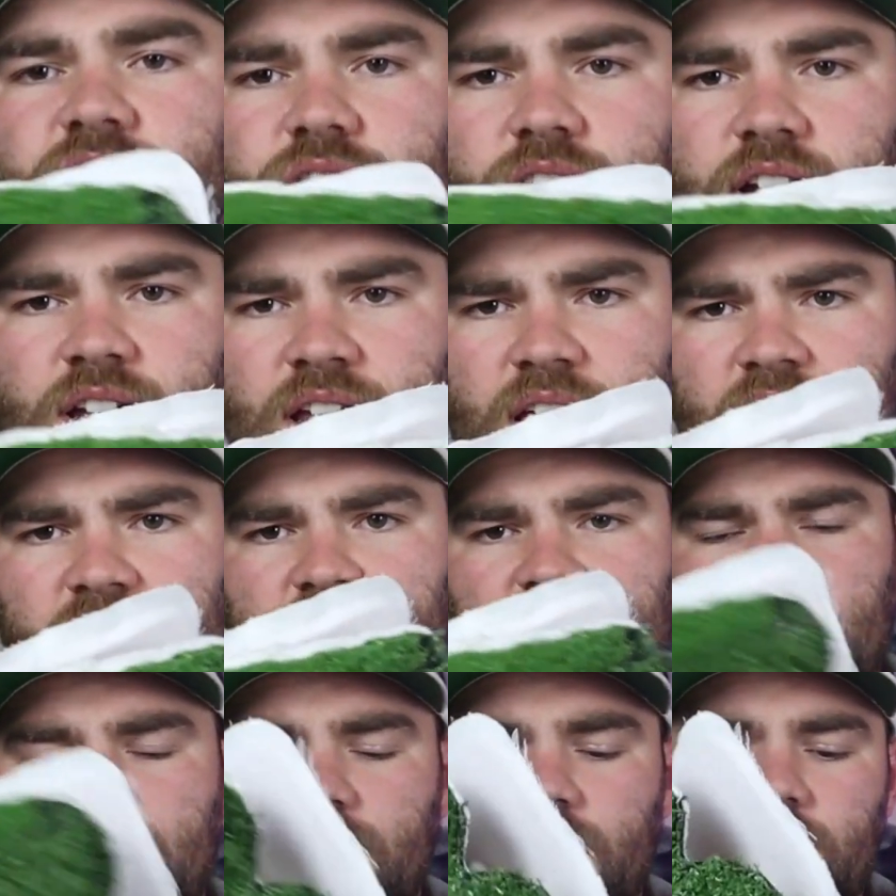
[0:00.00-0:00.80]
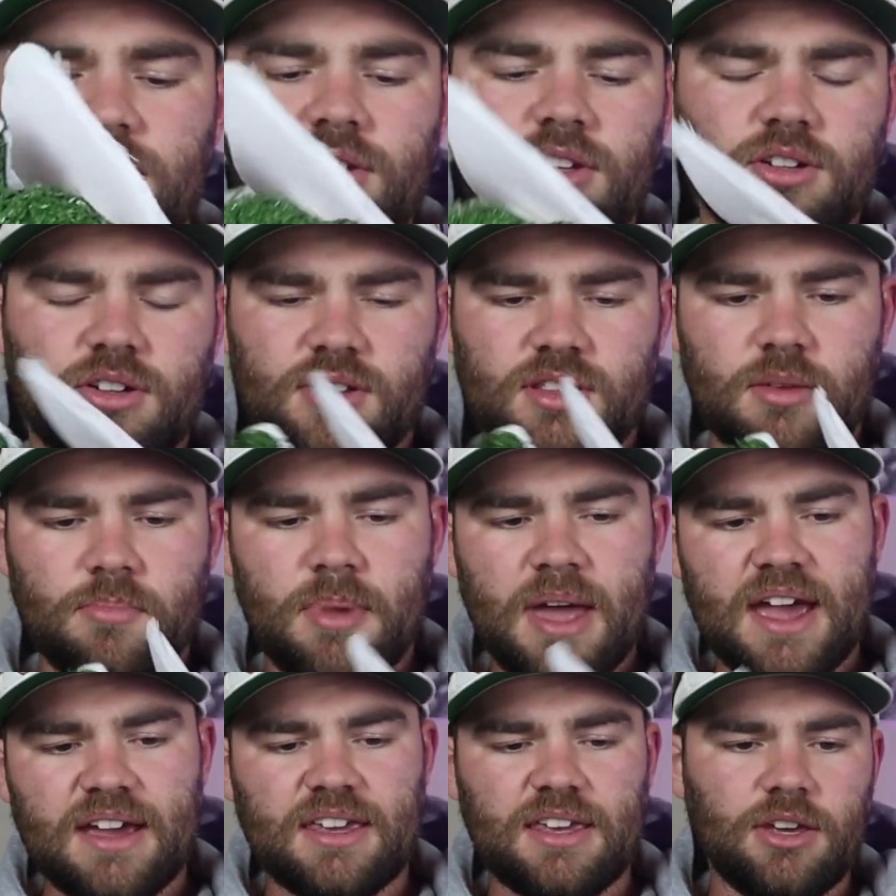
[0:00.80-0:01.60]
straight? And I look on the
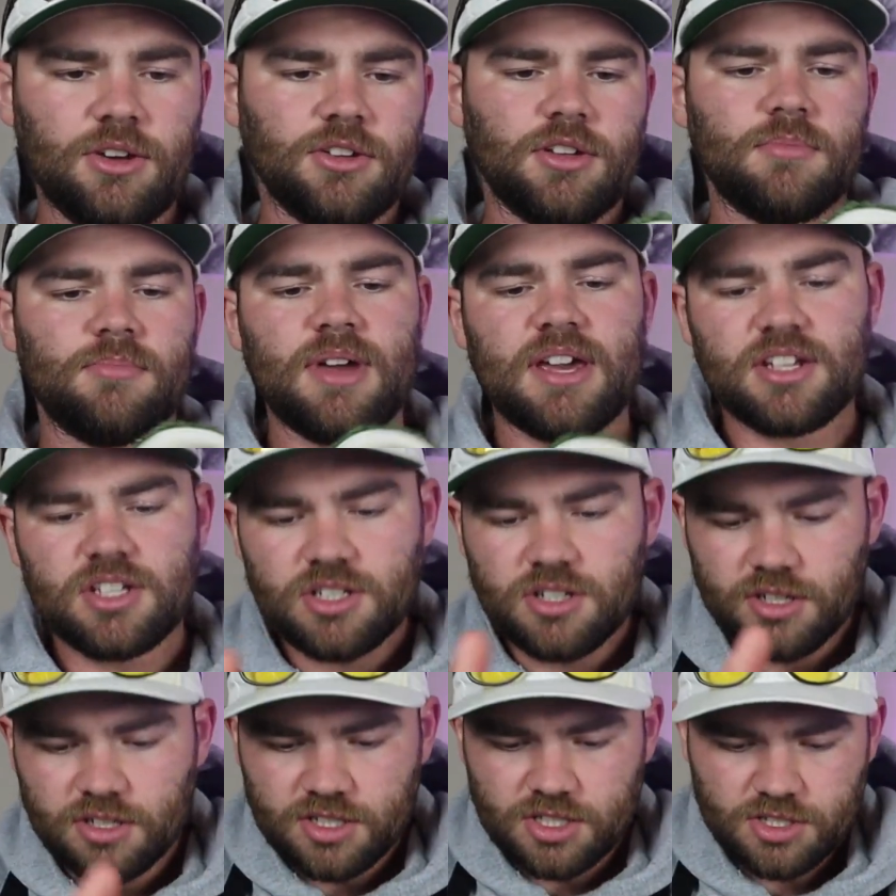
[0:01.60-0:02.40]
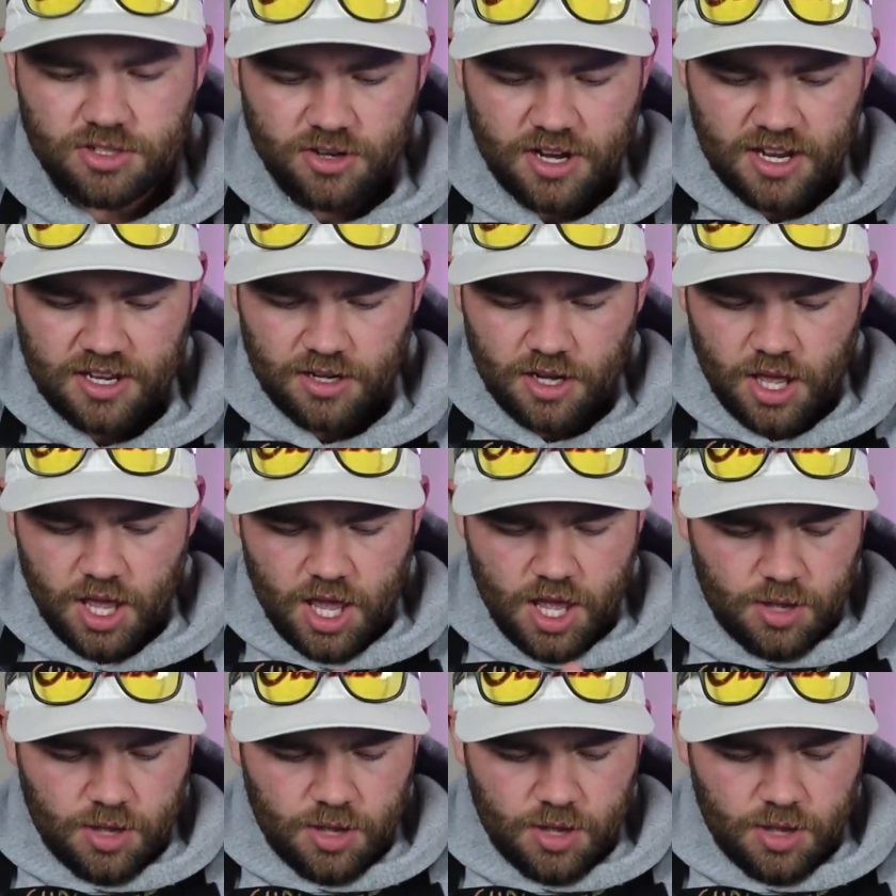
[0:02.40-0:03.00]
back heel to make sure it's straight.